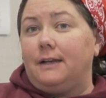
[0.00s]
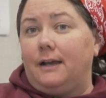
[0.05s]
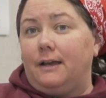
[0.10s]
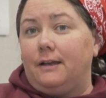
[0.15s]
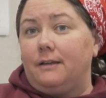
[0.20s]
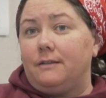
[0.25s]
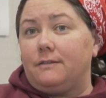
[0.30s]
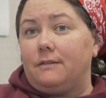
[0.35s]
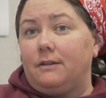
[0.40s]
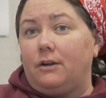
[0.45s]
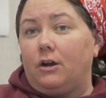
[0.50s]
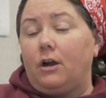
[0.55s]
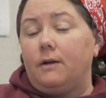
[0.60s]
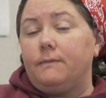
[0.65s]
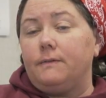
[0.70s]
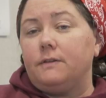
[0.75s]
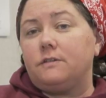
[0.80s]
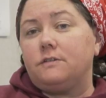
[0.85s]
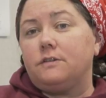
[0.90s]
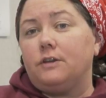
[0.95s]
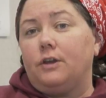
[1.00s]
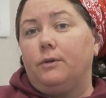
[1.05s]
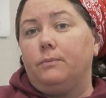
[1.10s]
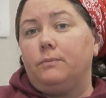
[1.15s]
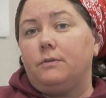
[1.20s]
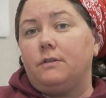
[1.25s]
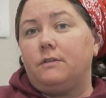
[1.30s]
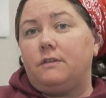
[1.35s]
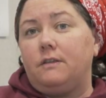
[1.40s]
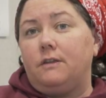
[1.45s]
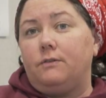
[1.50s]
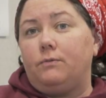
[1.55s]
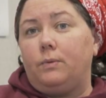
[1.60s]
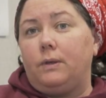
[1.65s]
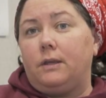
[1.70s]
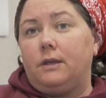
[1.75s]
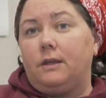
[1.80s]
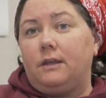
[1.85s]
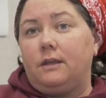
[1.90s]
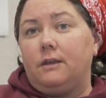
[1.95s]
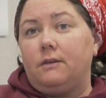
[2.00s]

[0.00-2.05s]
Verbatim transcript: us at Harvest Home to see if we could